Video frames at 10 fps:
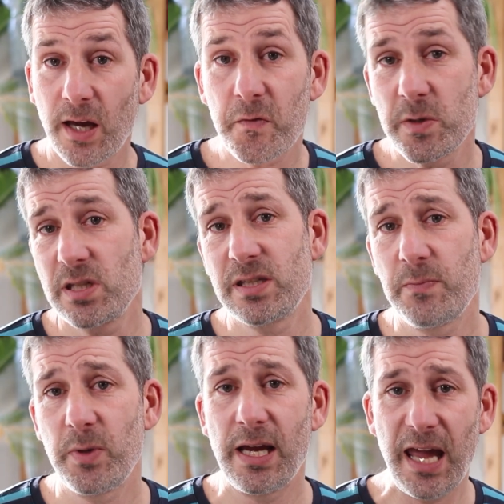the government
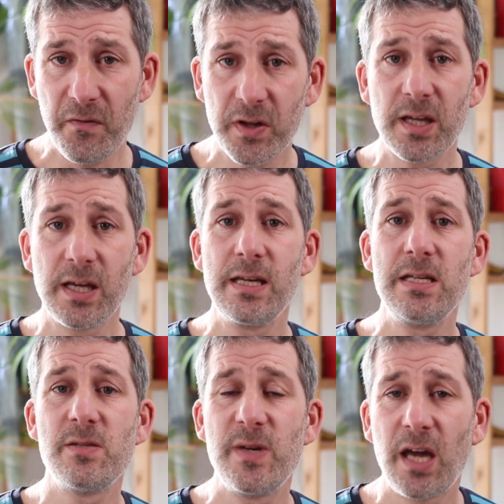stipulate everything that
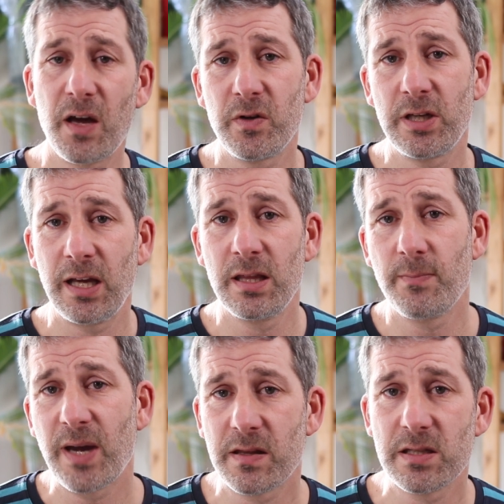needs to be covered in
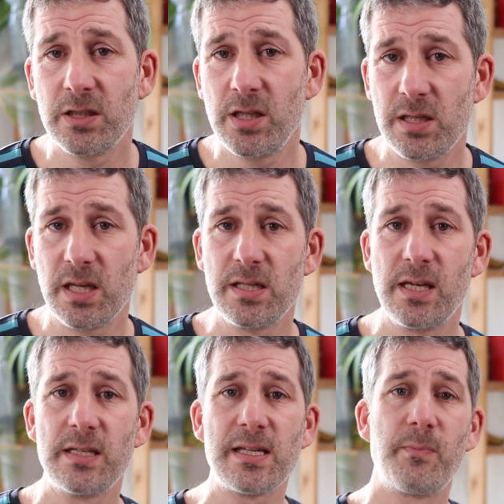the maths
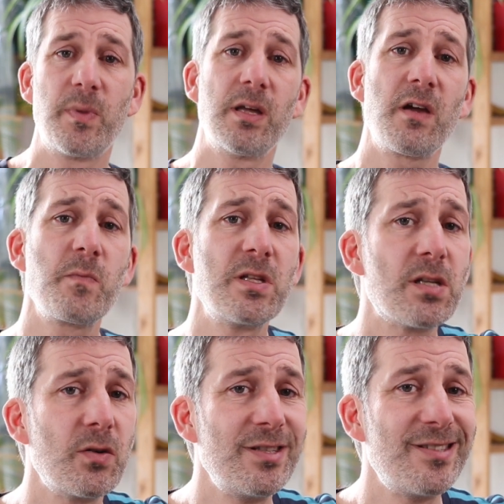GCSE exam, but the
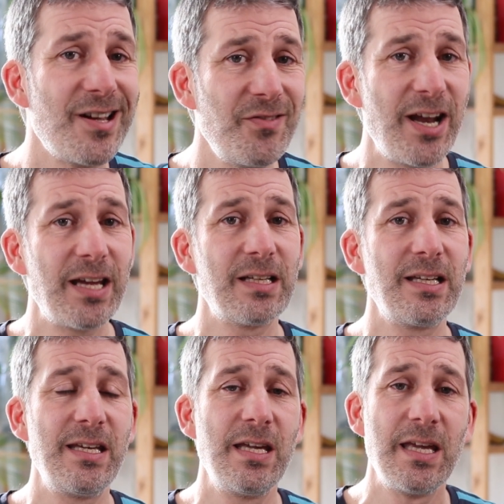government don't
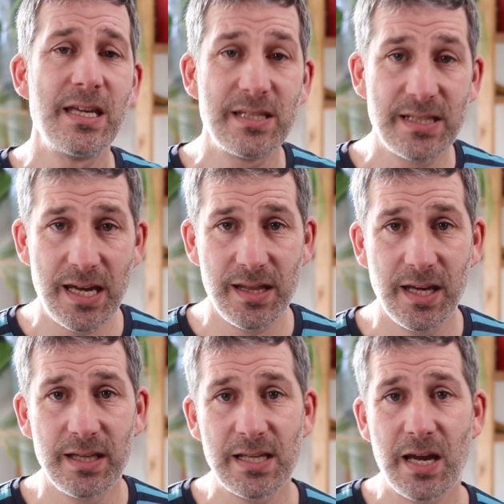directly set
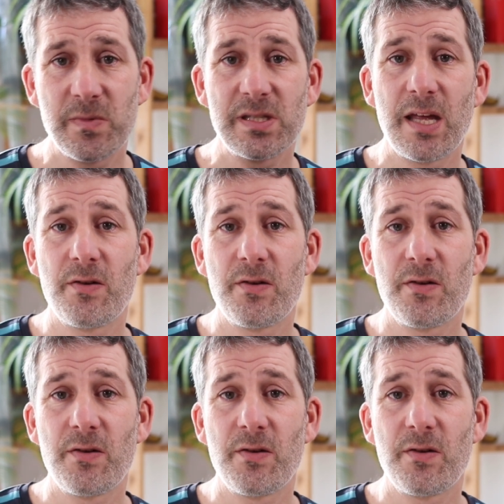the exams.